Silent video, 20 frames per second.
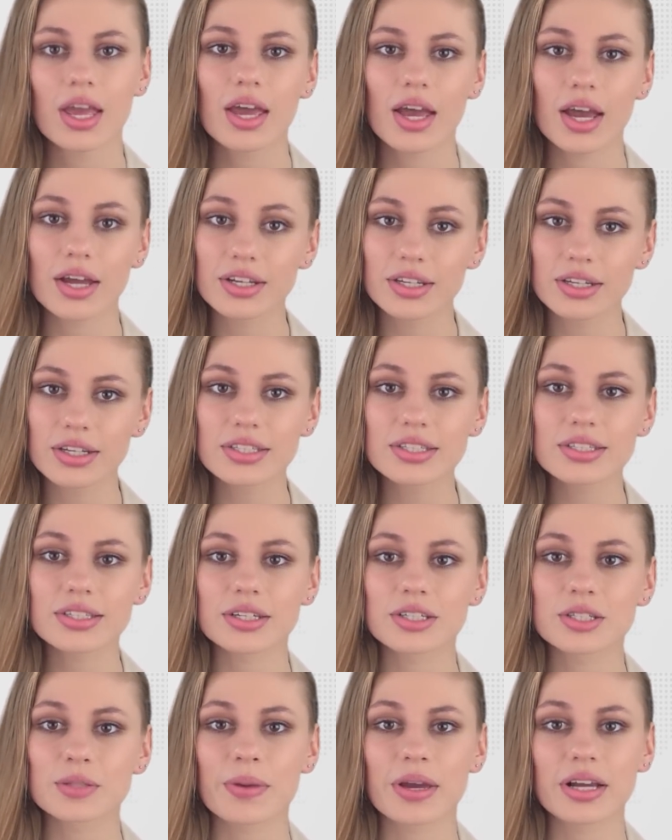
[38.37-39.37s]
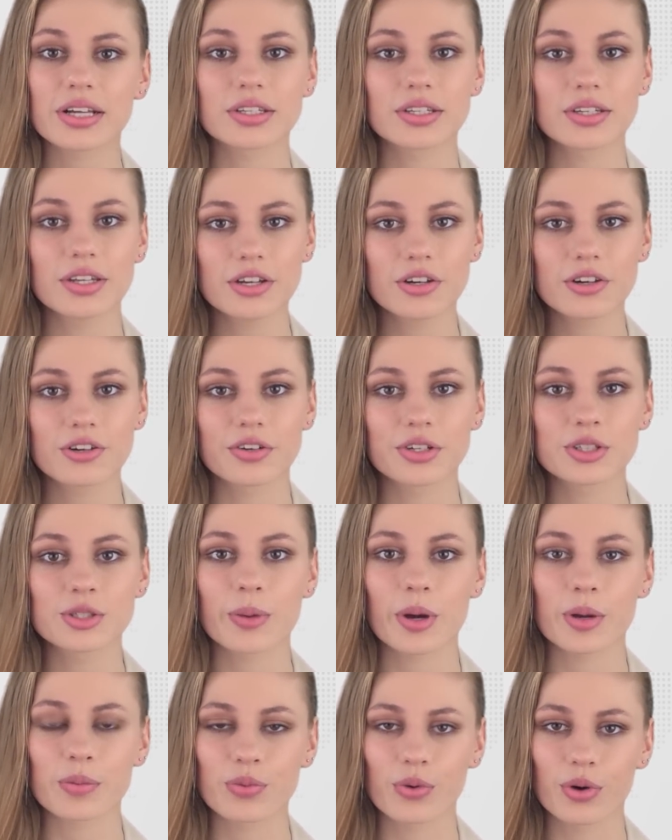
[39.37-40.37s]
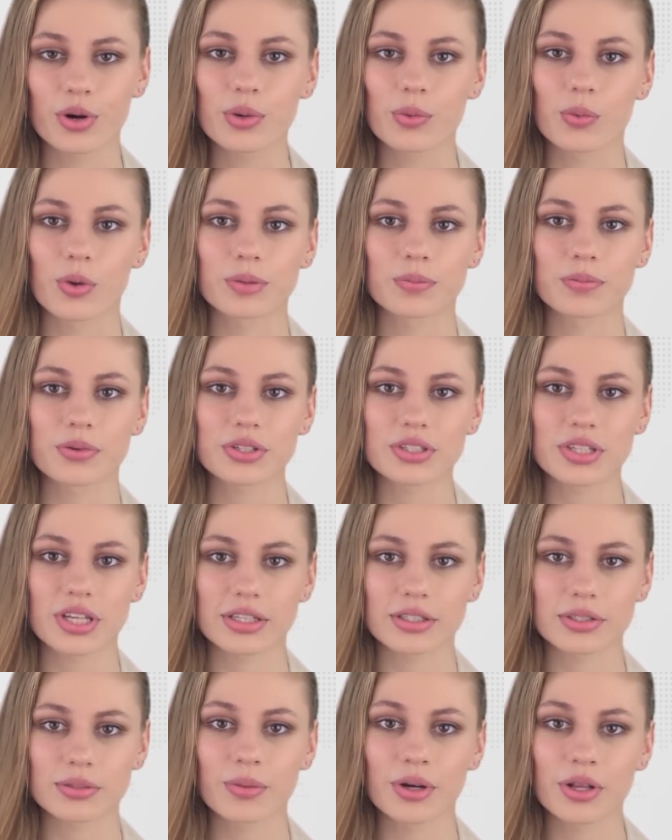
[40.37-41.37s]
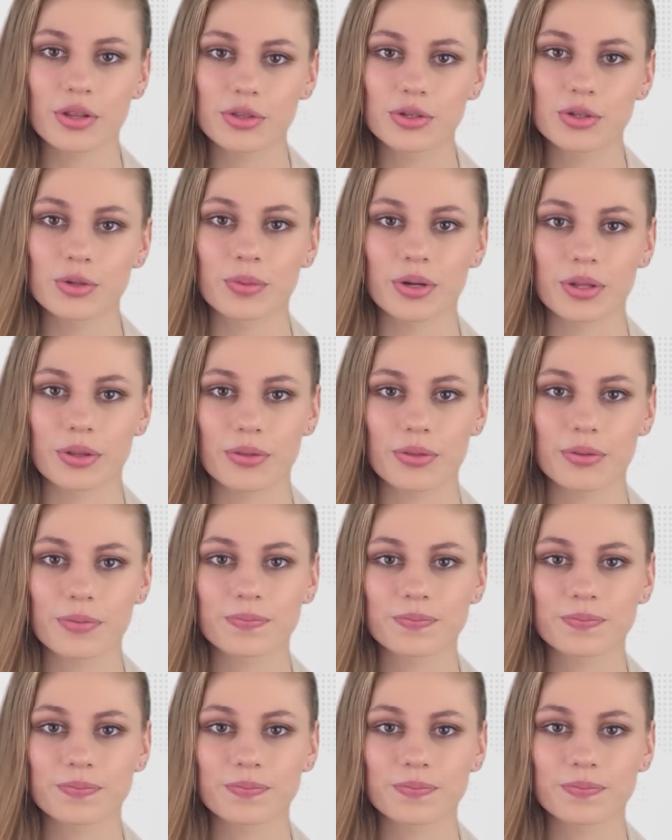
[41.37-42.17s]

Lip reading: Analysts expect an increase by 0.1% month to month.